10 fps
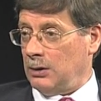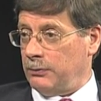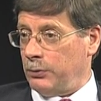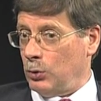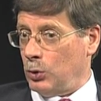
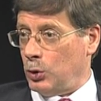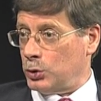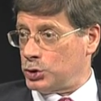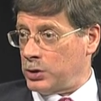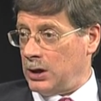for
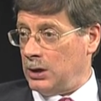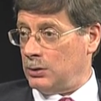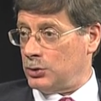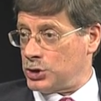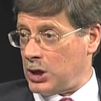
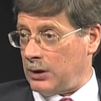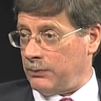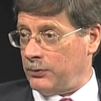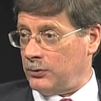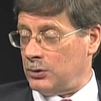trained
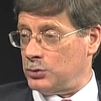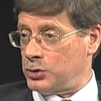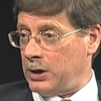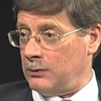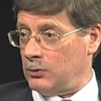chefs and
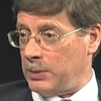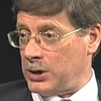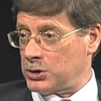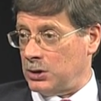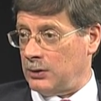trained
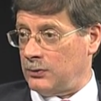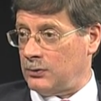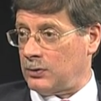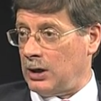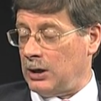
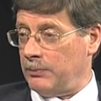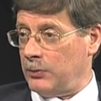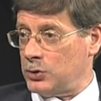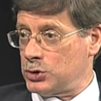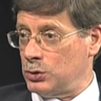specialists
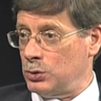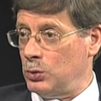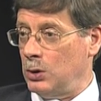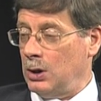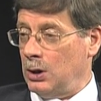
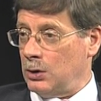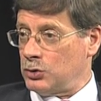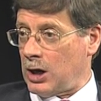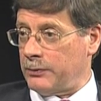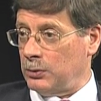to
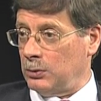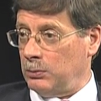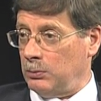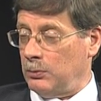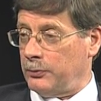travel
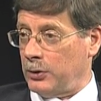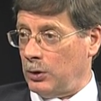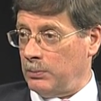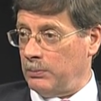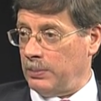
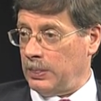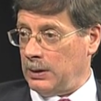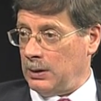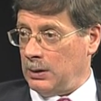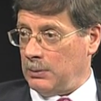from
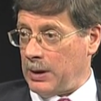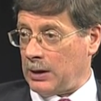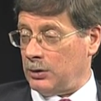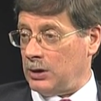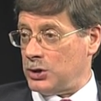
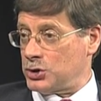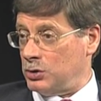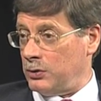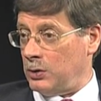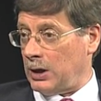Bangladesh
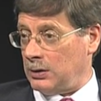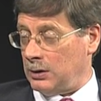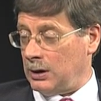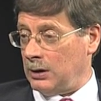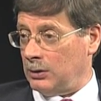to the
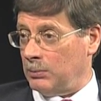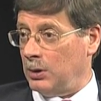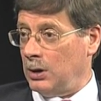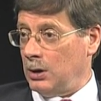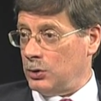United
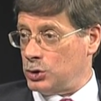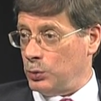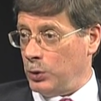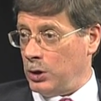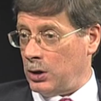Kingdom
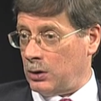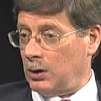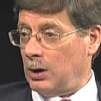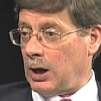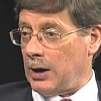to work
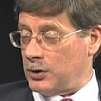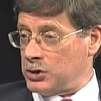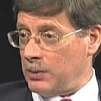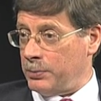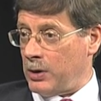either
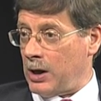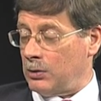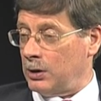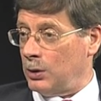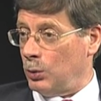
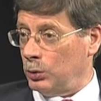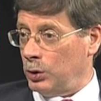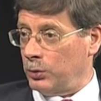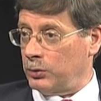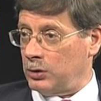temporarily or
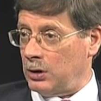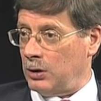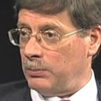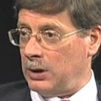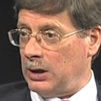
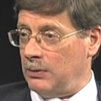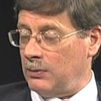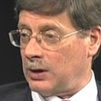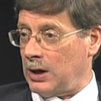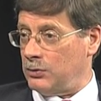long-term
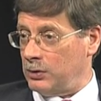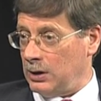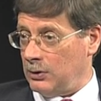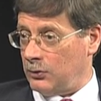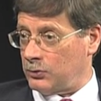in the catering
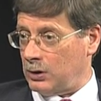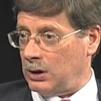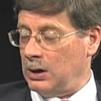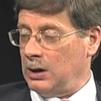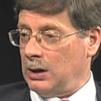industry.